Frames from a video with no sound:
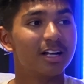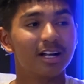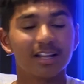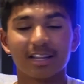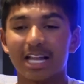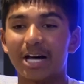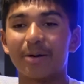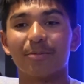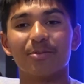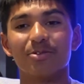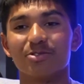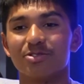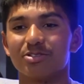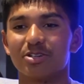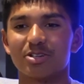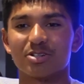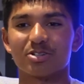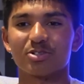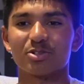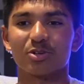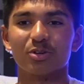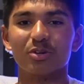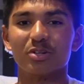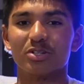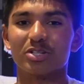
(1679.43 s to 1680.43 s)
That was just
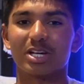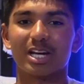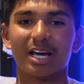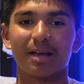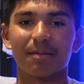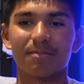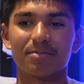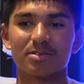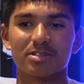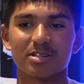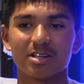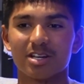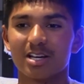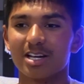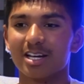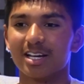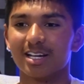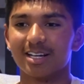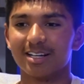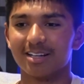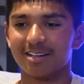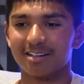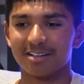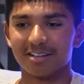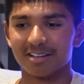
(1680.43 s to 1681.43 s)
2 teams
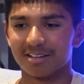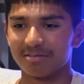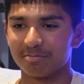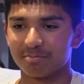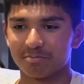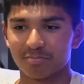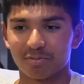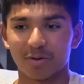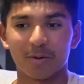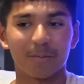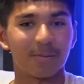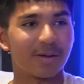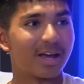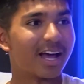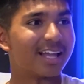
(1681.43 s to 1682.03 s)
probably